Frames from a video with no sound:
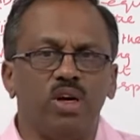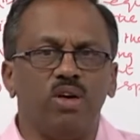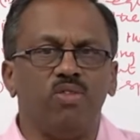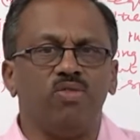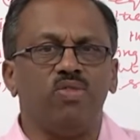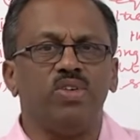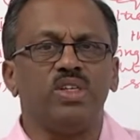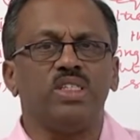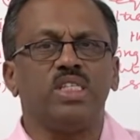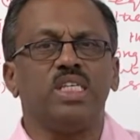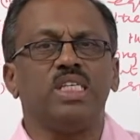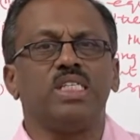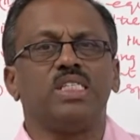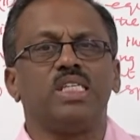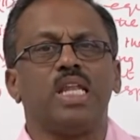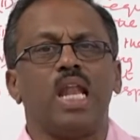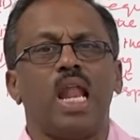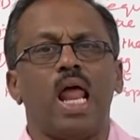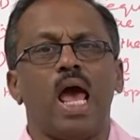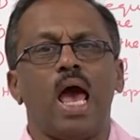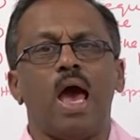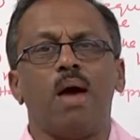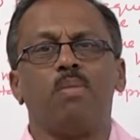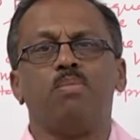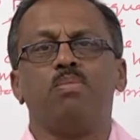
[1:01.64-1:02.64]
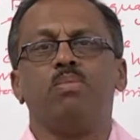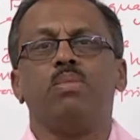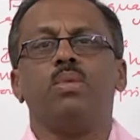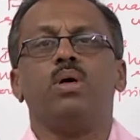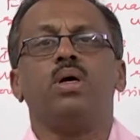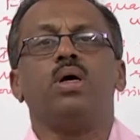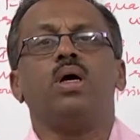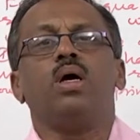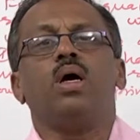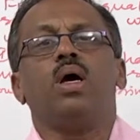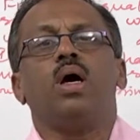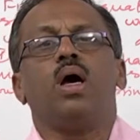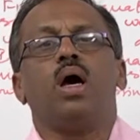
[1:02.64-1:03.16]
physics lab
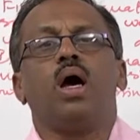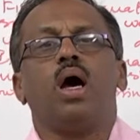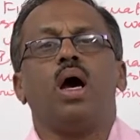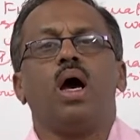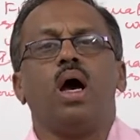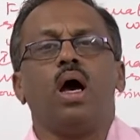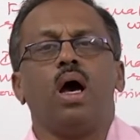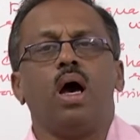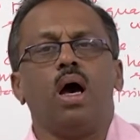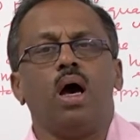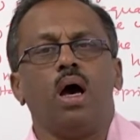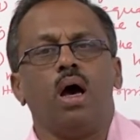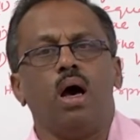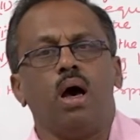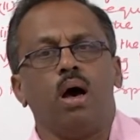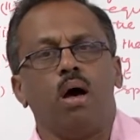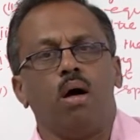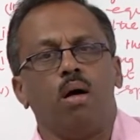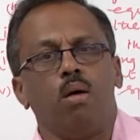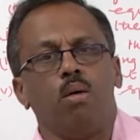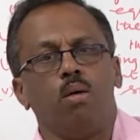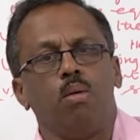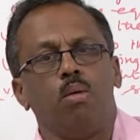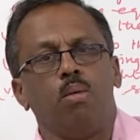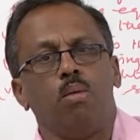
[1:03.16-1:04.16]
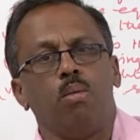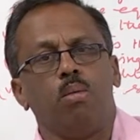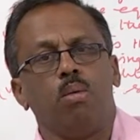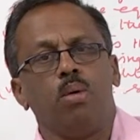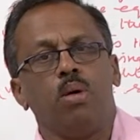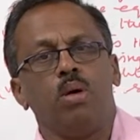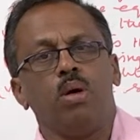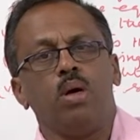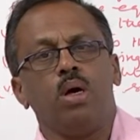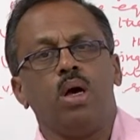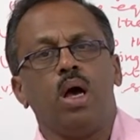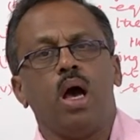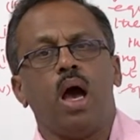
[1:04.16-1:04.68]

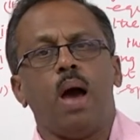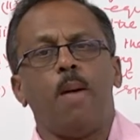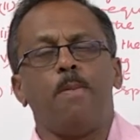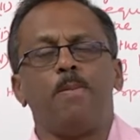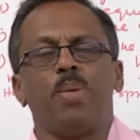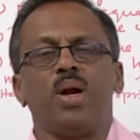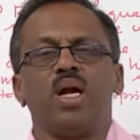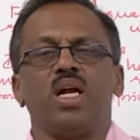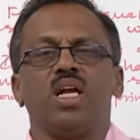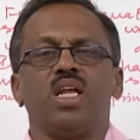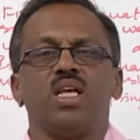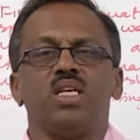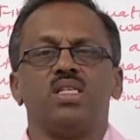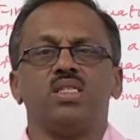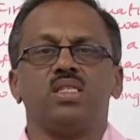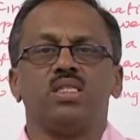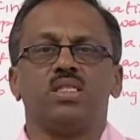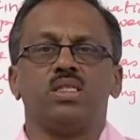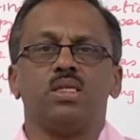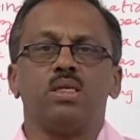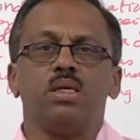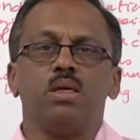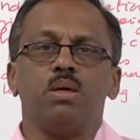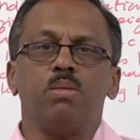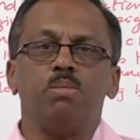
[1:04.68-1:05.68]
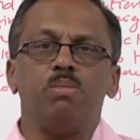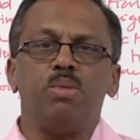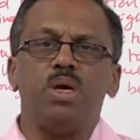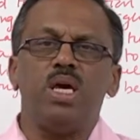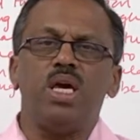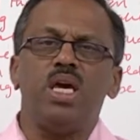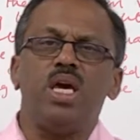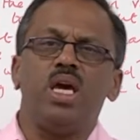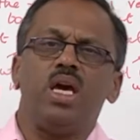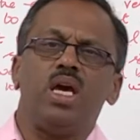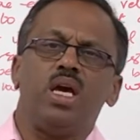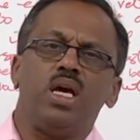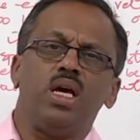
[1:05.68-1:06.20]
apparatus
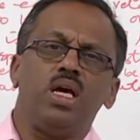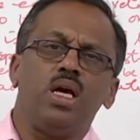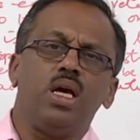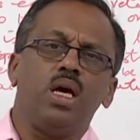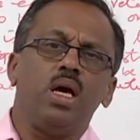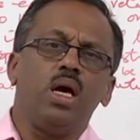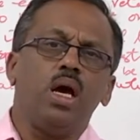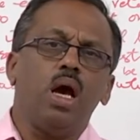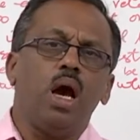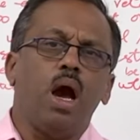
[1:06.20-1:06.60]
being